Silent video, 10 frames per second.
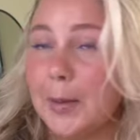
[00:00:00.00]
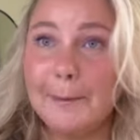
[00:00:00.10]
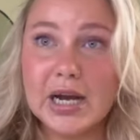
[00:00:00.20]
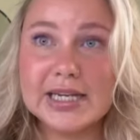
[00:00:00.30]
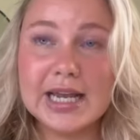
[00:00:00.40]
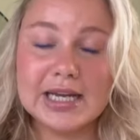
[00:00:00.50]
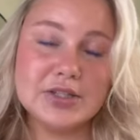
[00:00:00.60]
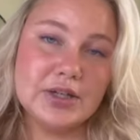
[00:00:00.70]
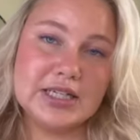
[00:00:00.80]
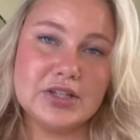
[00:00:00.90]
But as
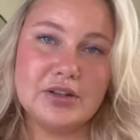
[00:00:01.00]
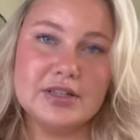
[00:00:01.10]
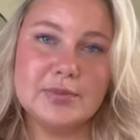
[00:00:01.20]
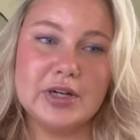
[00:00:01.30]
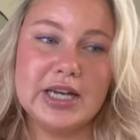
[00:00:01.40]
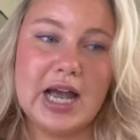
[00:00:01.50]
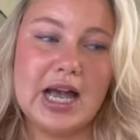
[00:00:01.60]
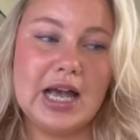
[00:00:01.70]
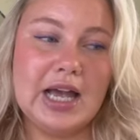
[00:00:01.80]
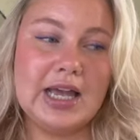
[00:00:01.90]
you guys saw this morning,
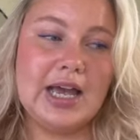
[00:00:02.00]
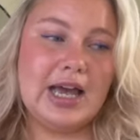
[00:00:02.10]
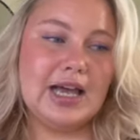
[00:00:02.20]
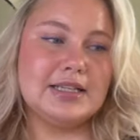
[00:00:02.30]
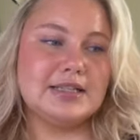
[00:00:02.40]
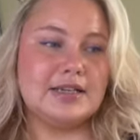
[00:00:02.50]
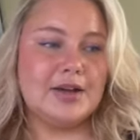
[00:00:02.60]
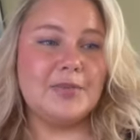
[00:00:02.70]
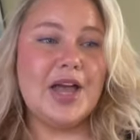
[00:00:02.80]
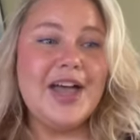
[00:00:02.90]
I had
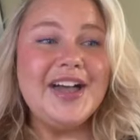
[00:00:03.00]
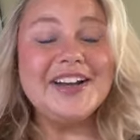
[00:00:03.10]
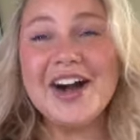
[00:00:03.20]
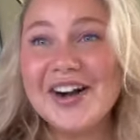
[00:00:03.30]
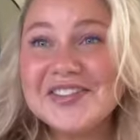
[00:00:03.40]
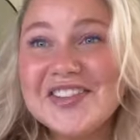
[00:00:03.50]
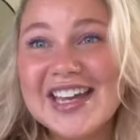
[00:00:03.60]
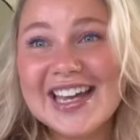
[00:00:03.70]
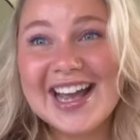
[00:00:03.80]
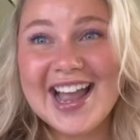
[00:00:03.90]
some
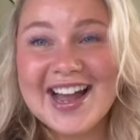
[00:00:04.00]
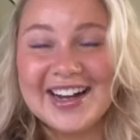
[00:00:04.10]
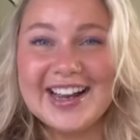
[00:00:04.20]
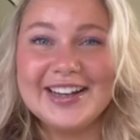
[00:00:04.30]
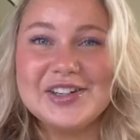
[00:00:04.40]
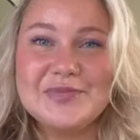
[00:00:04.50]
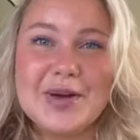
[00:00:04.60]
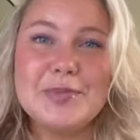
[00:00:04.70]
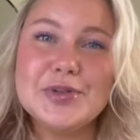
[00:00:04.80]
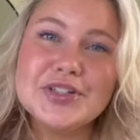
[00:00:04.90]
coffee. I hung out on my
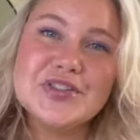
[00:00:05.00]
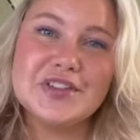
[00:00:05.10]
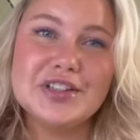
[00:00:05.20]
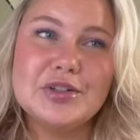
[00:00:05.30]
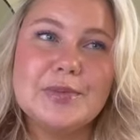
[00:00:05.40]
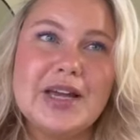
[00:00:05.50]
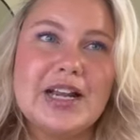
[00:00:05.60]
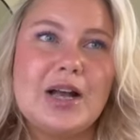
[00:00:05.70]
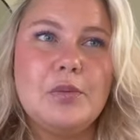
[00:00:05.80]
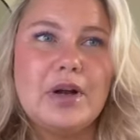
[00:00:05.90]
porch for a little bit.
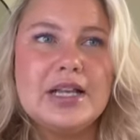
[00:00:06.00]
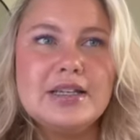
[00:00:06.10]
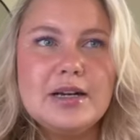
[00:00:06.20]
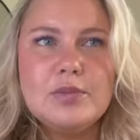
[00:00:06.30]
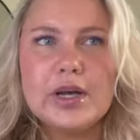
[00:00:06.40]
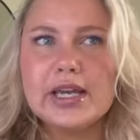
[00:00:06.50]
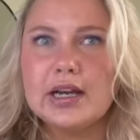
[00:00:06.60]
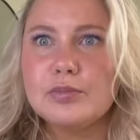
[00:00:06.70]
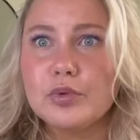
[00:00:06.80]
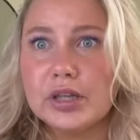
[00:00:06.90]
I ended up waking
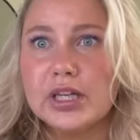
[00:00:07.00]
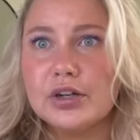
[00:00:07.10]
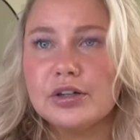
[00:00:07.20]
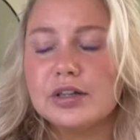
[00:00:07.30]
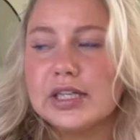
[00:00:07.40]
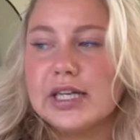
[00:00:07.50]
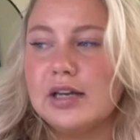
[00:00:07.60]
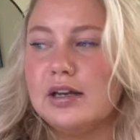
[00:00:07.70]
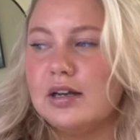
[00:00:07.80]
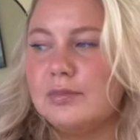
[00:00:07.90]
up really early,
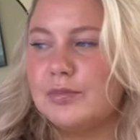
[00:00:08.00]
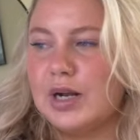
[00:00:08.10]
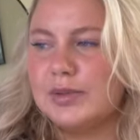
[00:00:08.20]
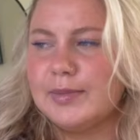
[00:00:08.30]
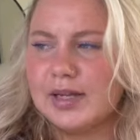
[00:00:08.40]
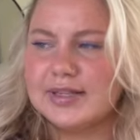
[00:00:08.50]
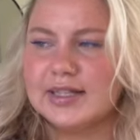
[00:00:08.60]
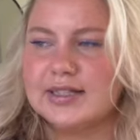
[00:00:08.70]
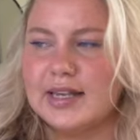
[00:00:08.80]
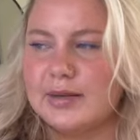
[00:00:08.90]
probably about
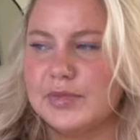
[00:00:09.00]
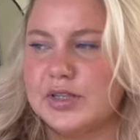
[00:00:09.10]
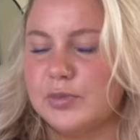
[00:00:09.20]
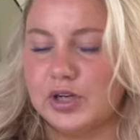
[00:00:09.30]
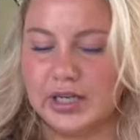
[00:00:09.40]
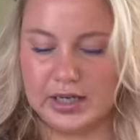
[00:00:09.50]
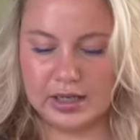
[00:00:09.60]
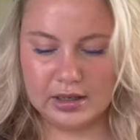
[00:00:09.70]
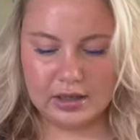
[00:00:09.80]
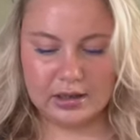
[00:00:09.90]
6 a.m. this morning.
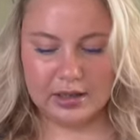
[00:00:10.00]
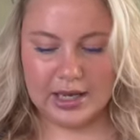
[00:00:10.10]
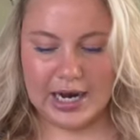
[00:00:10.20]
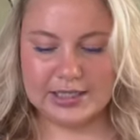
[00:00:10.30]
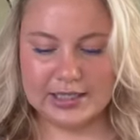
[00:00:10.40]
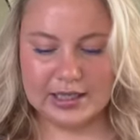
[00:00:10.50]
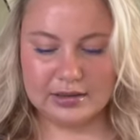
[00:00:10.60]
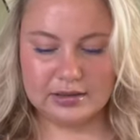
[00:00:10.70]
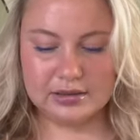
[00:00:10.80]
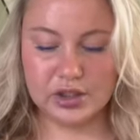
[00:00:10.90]
I didn't,
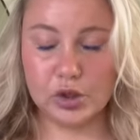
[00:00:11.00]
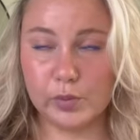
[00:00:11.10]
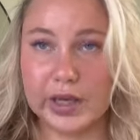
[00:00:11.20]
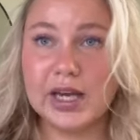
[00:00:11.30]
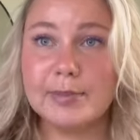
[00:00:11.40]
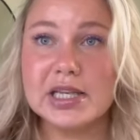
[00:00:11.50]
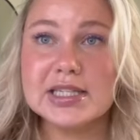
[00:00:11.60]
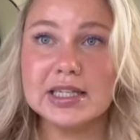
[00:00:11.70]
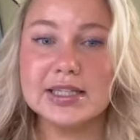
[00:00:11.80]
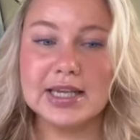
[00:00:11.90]
wake up at
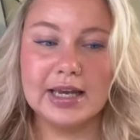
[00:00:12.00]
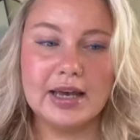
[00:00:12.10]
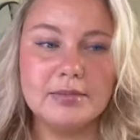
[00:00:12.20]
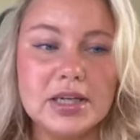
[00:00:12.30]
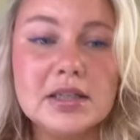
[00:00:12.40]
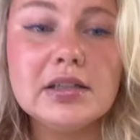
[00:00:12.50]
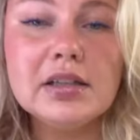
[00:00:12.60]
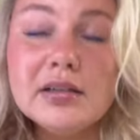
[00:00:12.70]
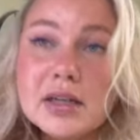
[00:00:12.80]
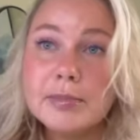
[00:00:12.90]
6 a.m. and
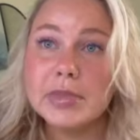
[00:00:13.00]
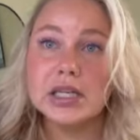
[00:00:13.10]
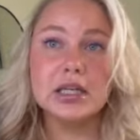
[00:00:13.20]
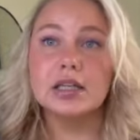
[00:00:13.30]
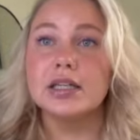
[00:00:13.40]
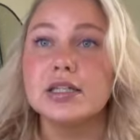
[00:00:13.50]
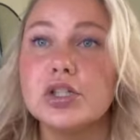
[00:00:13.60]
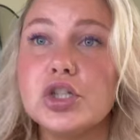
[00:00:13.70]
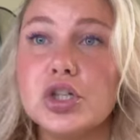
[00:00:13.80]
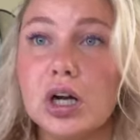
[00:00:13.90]
immediately
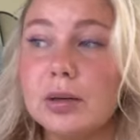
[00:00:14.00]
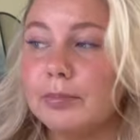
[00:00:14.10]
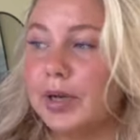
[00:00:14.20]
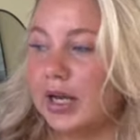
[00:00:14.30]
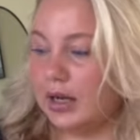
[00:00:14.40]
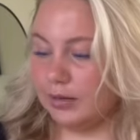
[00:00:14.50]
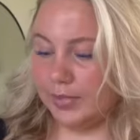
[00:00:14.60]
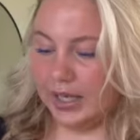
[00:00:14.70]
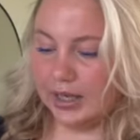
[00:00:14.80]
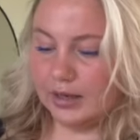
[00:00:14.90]
jump out of
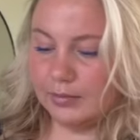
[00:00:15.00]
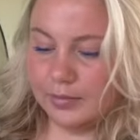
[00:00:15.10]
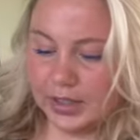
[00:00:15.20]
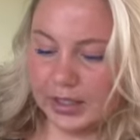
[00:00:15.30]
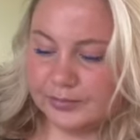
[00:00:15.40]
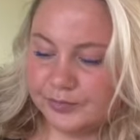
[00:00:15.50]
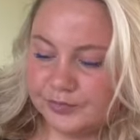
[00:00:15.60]
bed, but